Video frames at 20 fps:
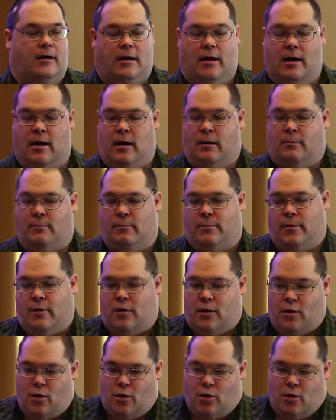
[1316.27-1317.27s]

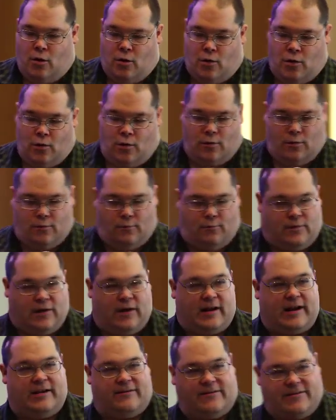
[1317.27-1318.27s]
Going
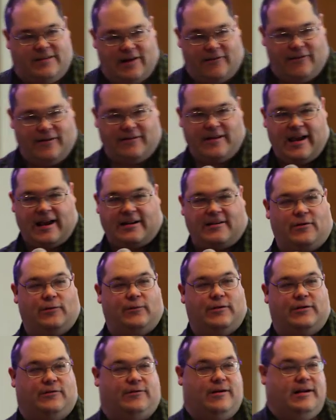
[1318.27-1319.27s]
to get serially technical
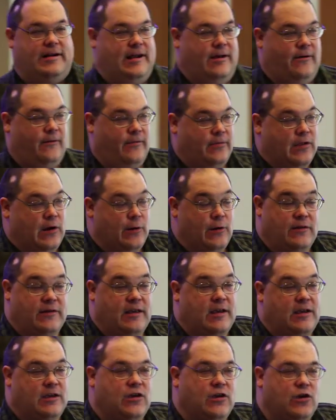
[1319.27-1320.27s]
with you right now. There is a
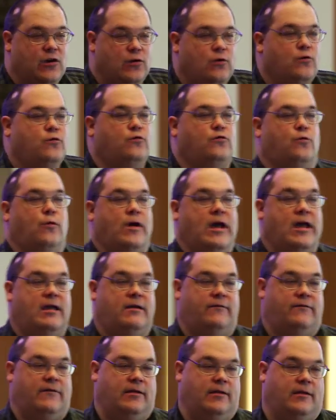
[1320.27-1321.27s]
huge
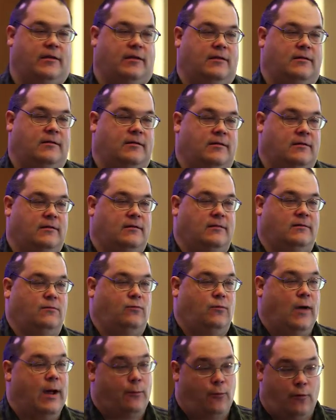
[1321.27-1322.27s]
wave in the
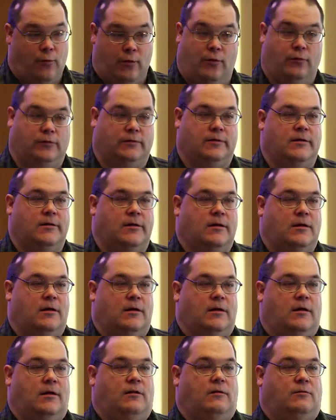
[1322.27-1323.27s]
web world.
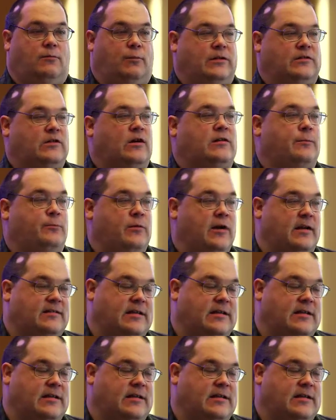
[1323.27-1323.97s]
We start to bring